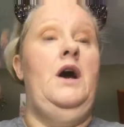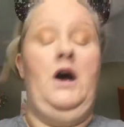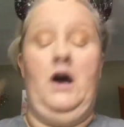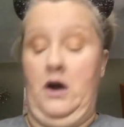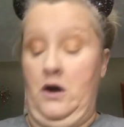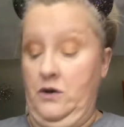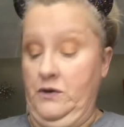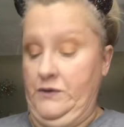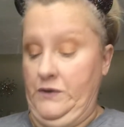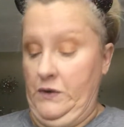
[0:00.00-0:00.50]

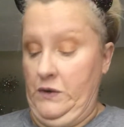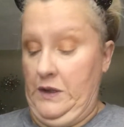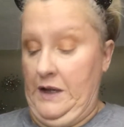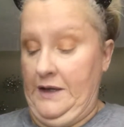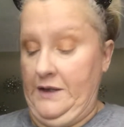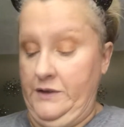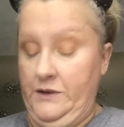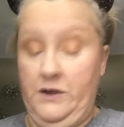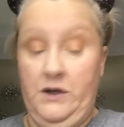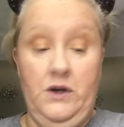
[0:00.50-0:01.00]
Also
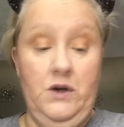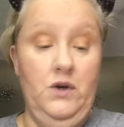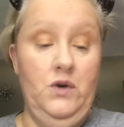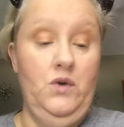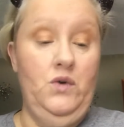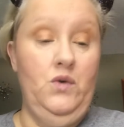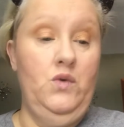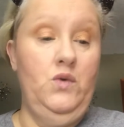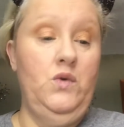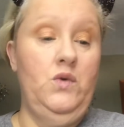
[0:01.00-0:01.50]
like to
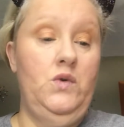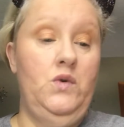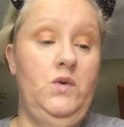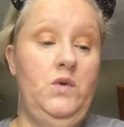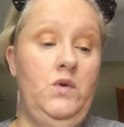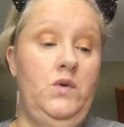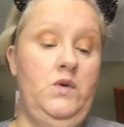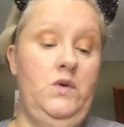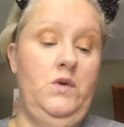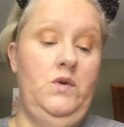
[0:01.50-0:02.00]
go
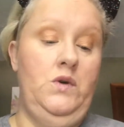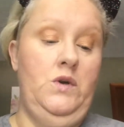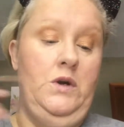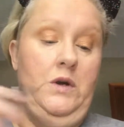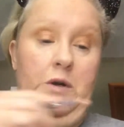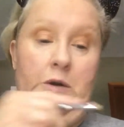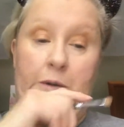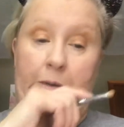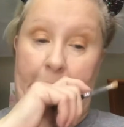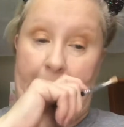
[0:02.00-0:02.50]

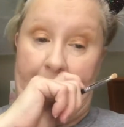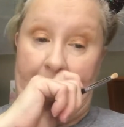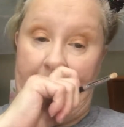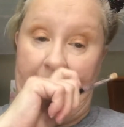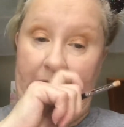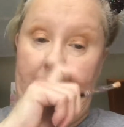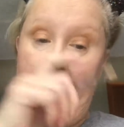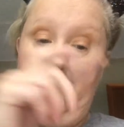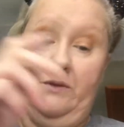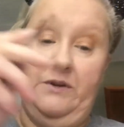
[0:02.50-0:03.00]
with a
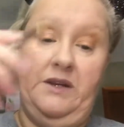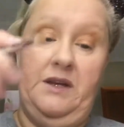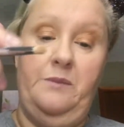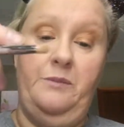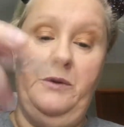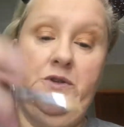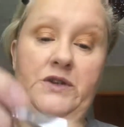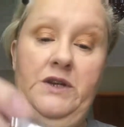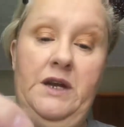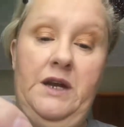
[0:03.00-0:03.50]
little
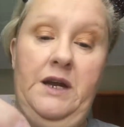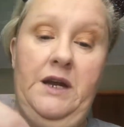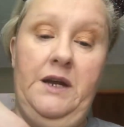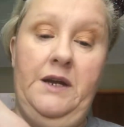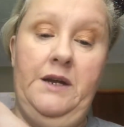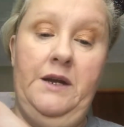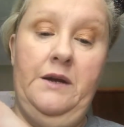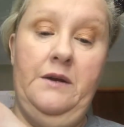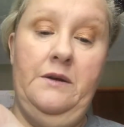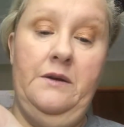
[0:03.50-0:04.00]
deeper
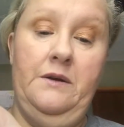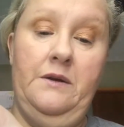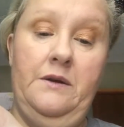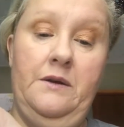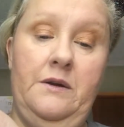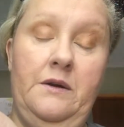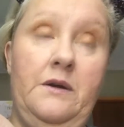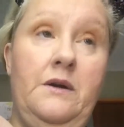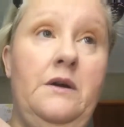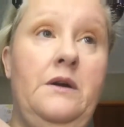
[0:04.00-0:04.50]
shade
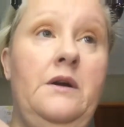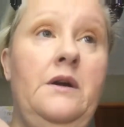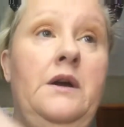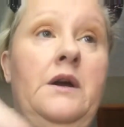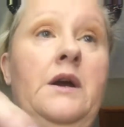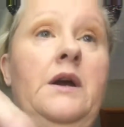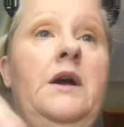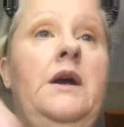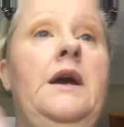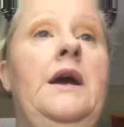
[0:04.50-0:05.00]

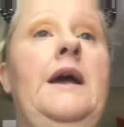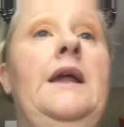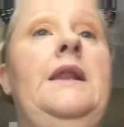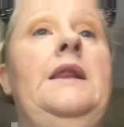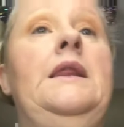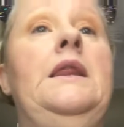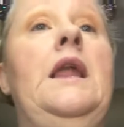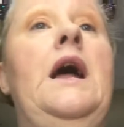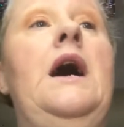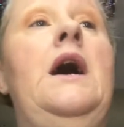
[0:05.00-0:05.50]

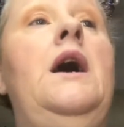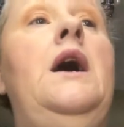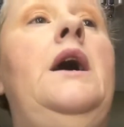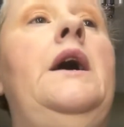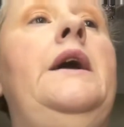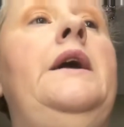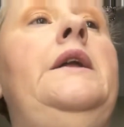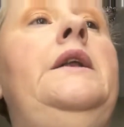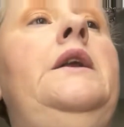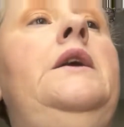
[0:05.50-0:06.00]
and
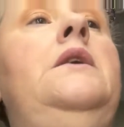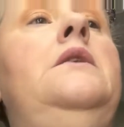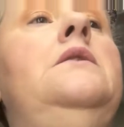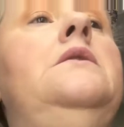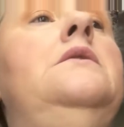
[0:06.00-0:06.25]
line